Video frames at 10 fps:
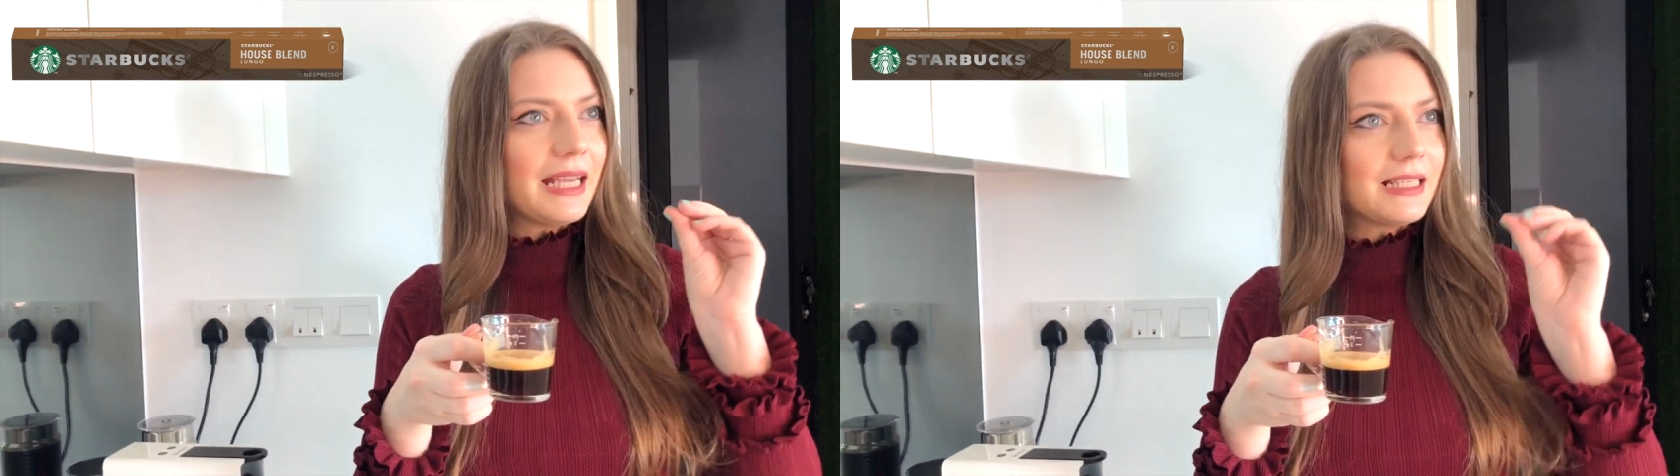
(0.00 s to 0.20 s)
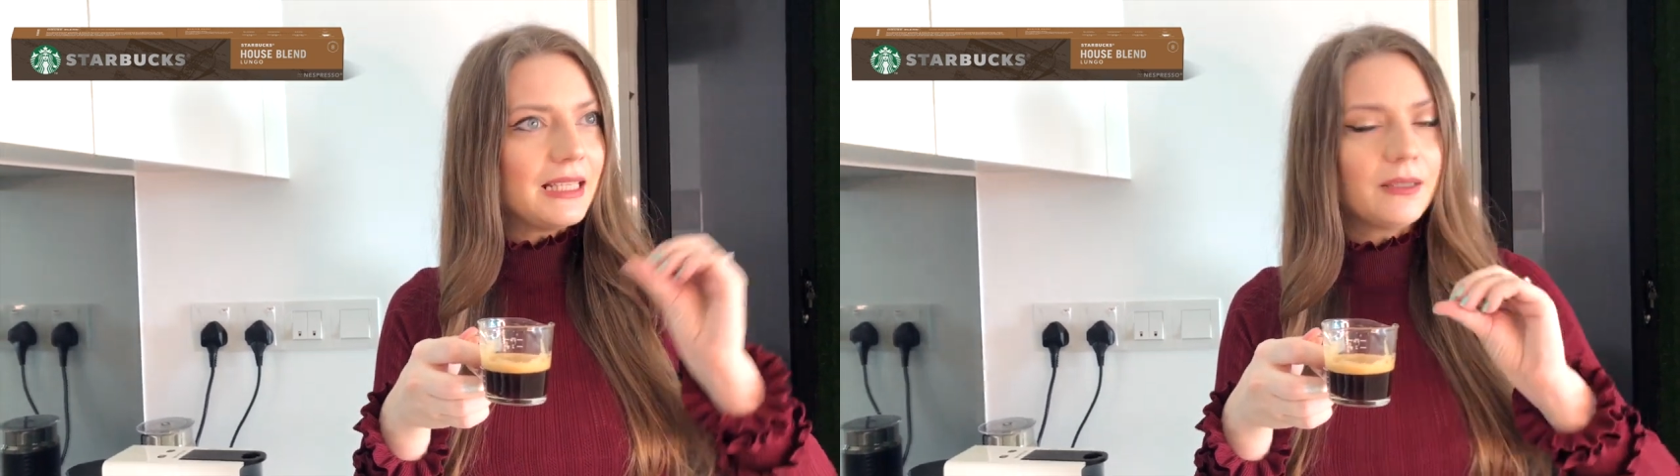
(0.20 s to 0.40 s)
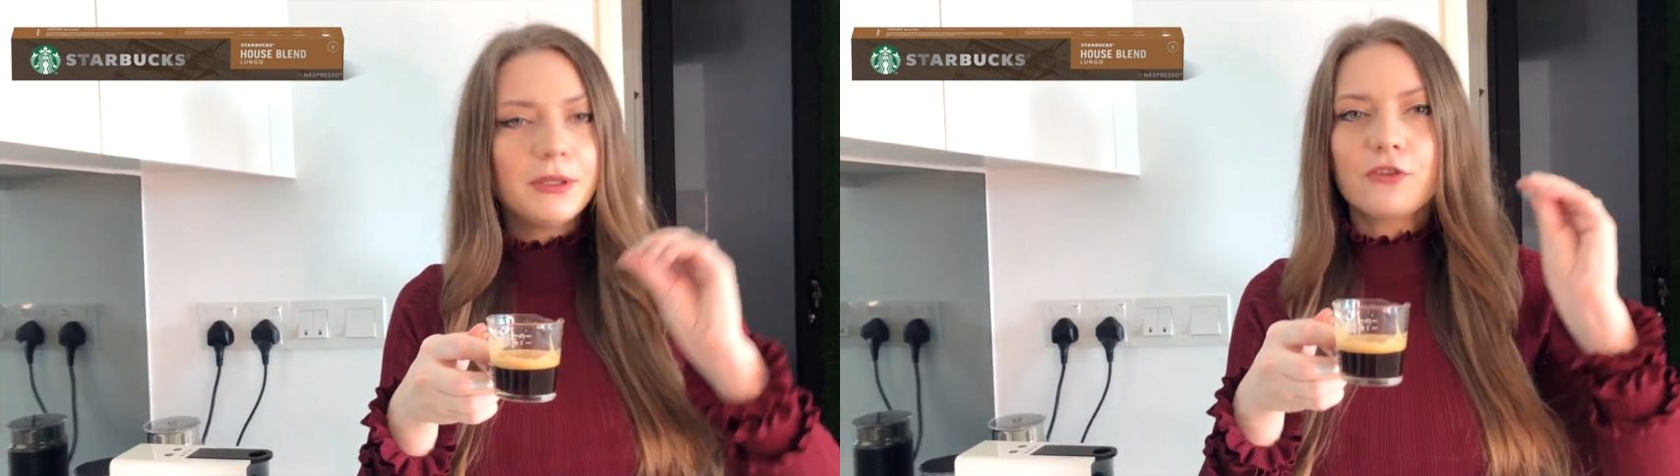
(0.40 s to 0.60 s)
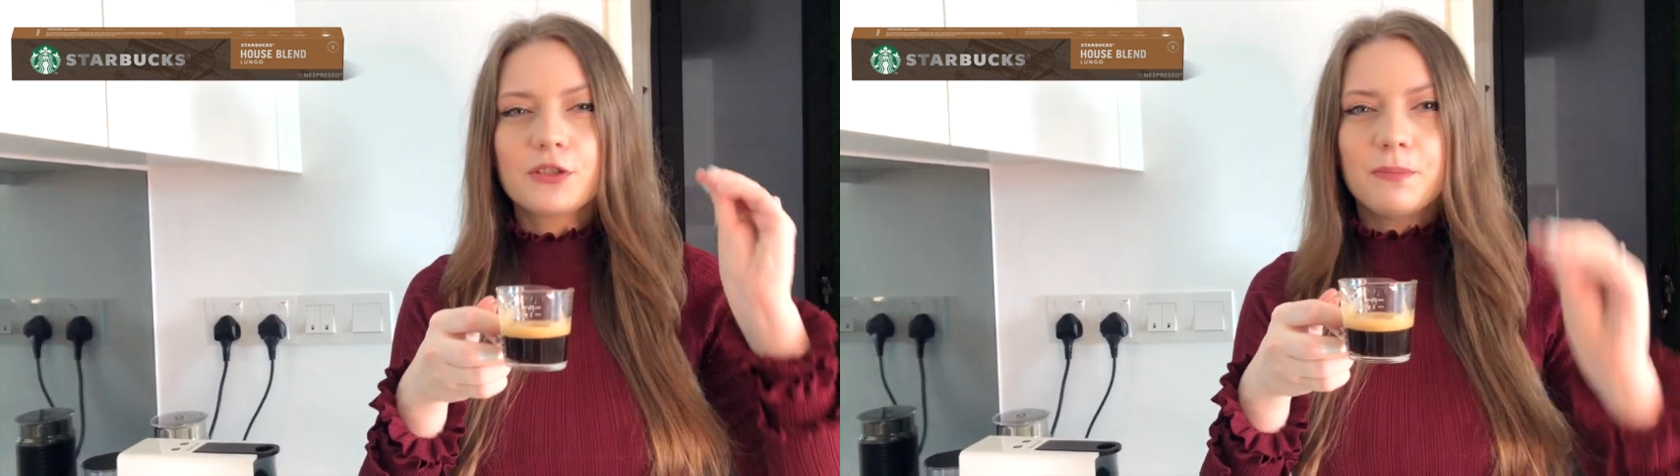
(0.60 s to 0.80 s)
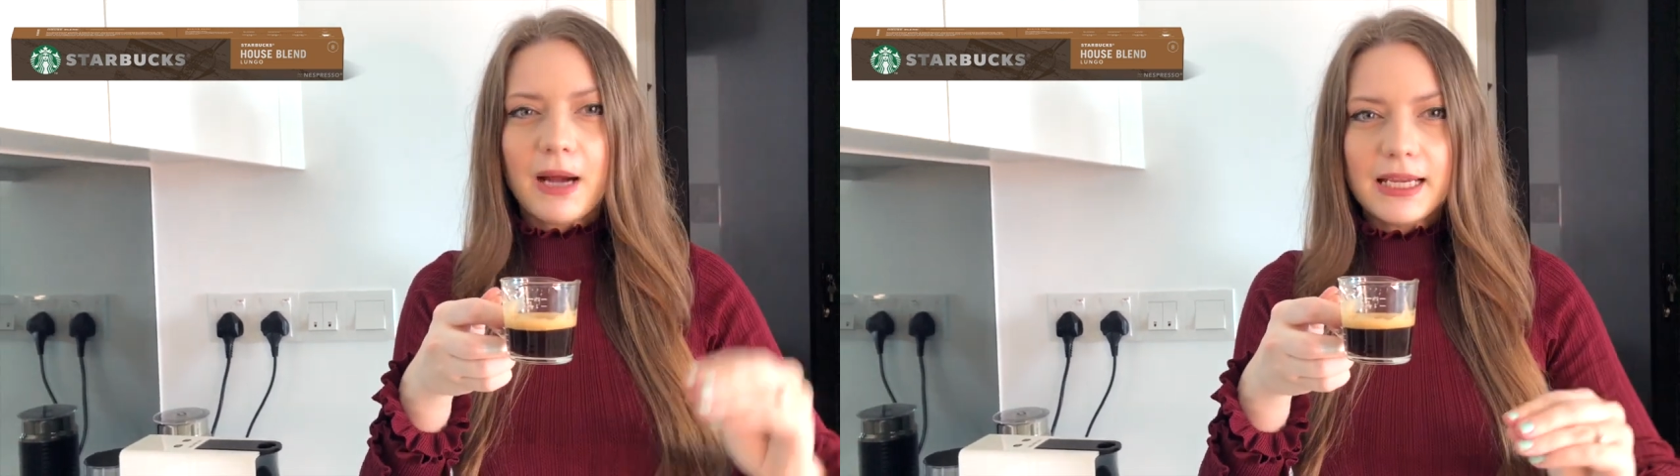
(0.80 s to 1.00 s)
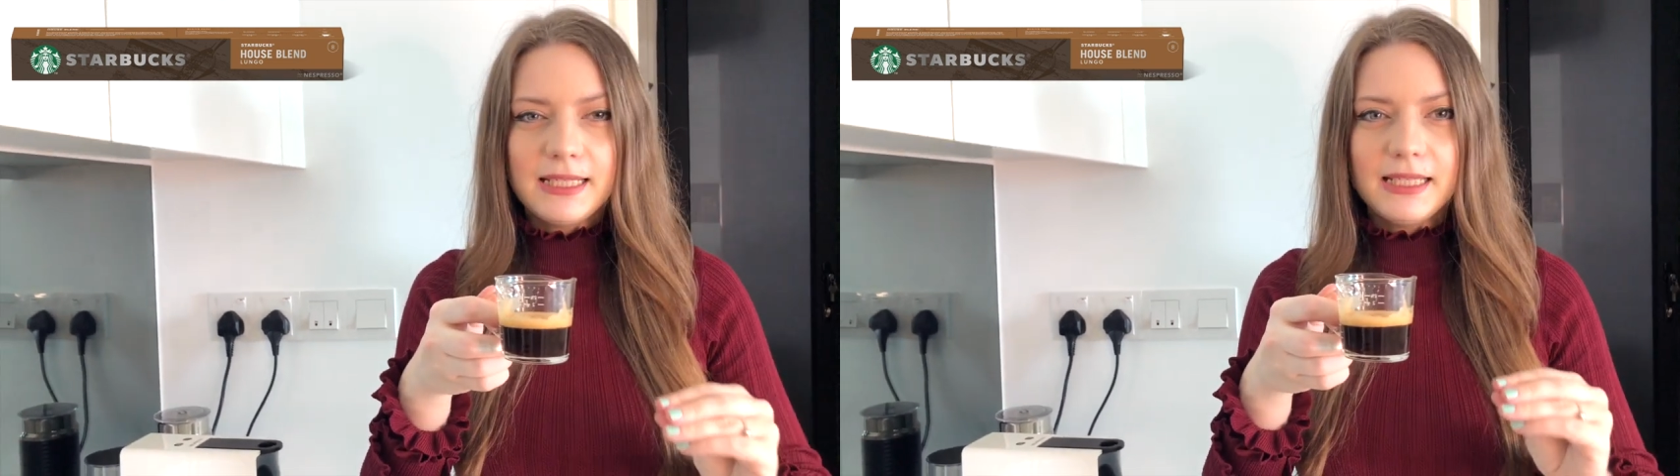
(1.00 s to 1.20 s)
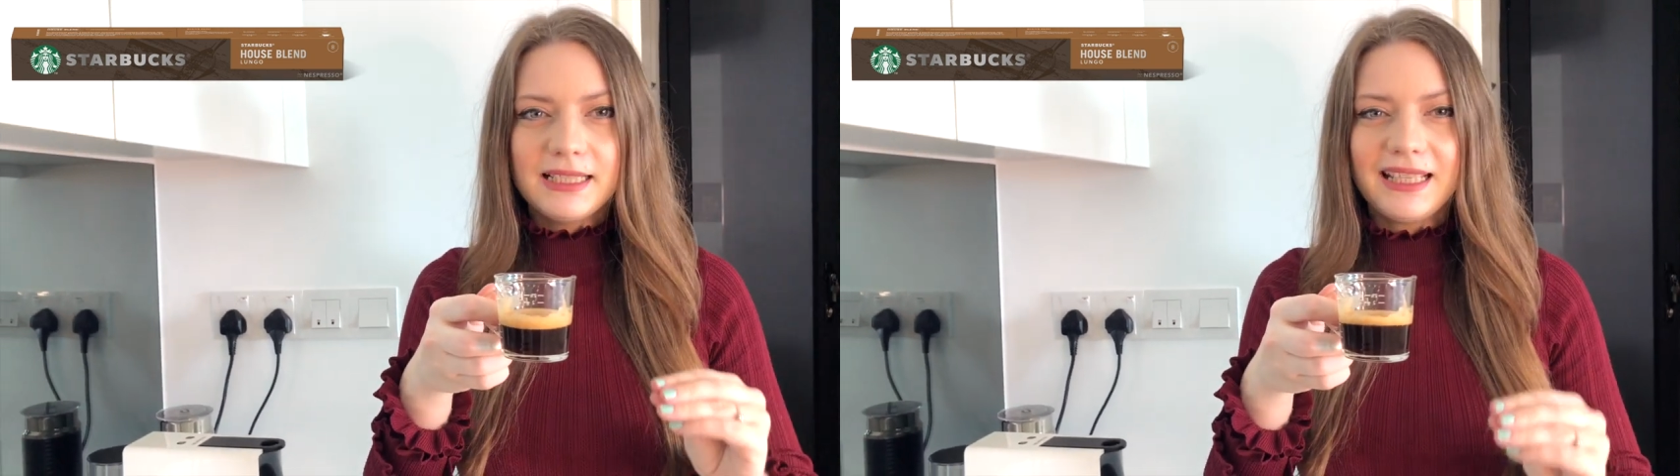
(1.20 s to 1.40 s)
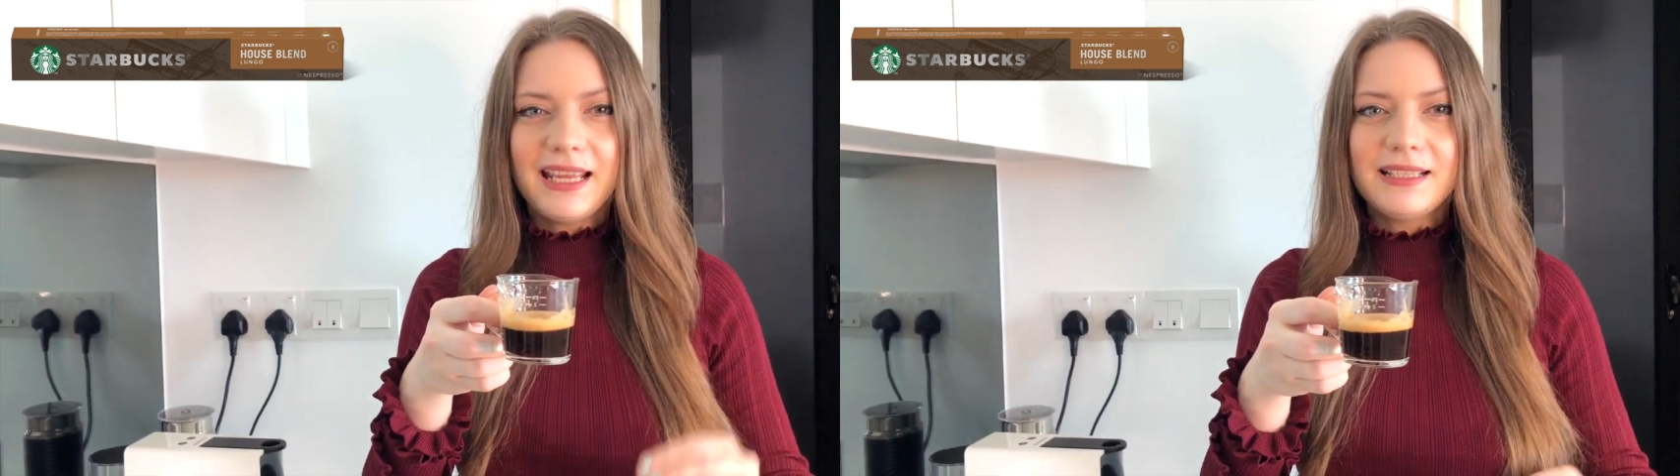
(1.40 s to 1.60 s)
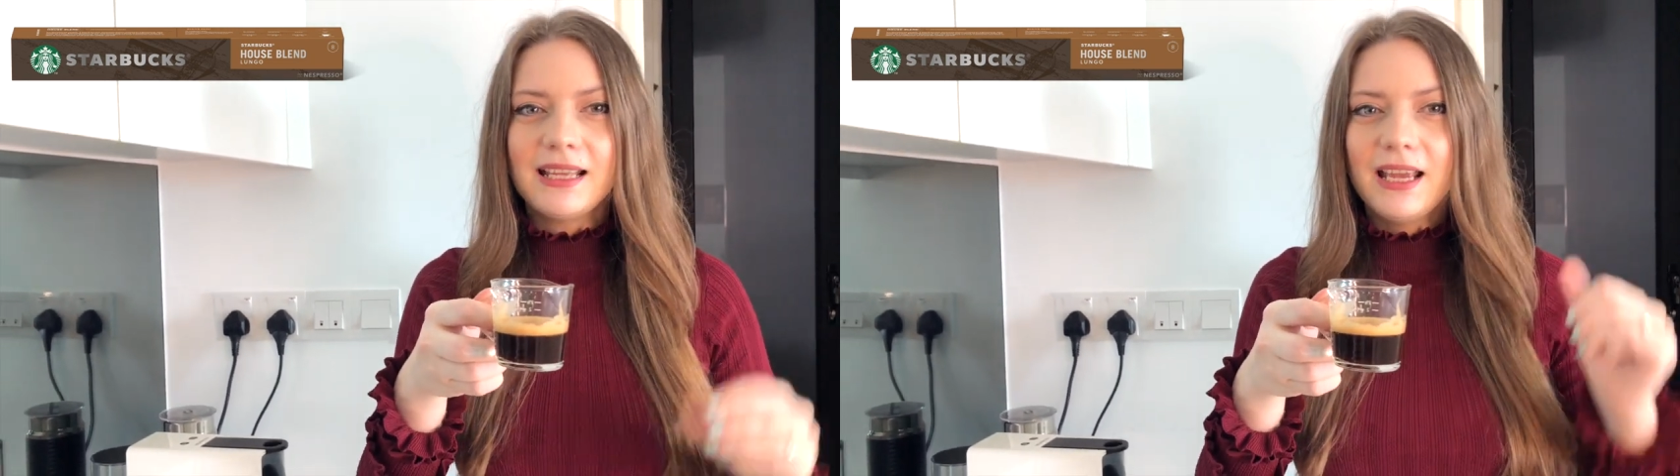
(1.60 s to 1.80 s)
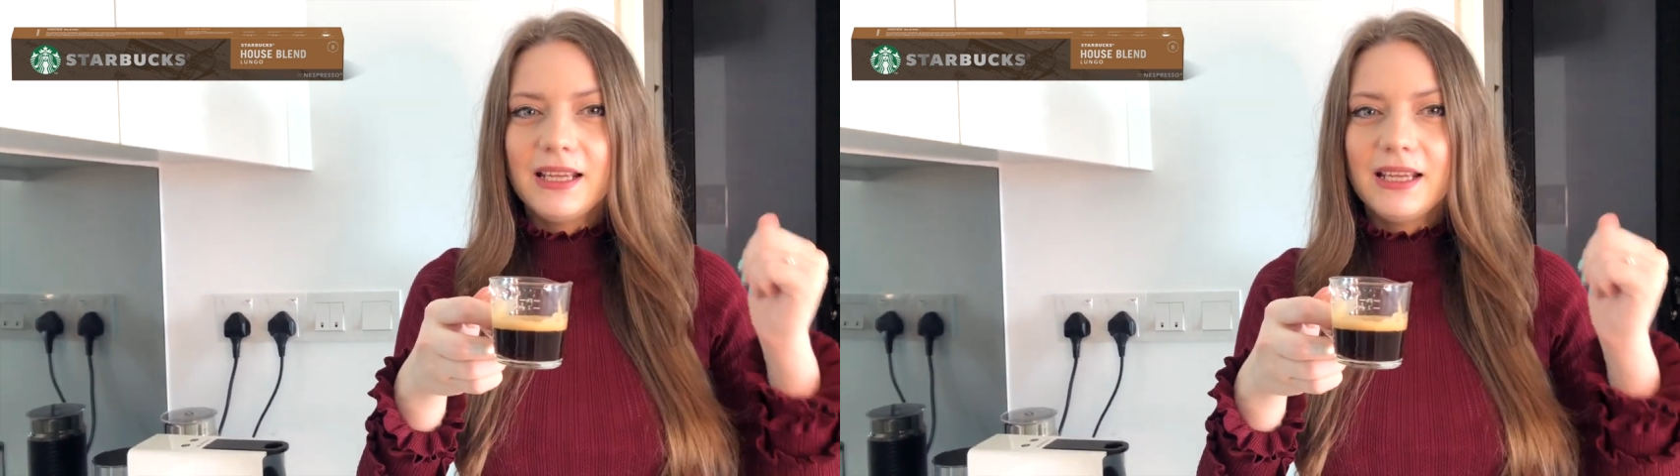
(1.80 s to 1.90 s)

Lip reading: has a little bit of spicy taste.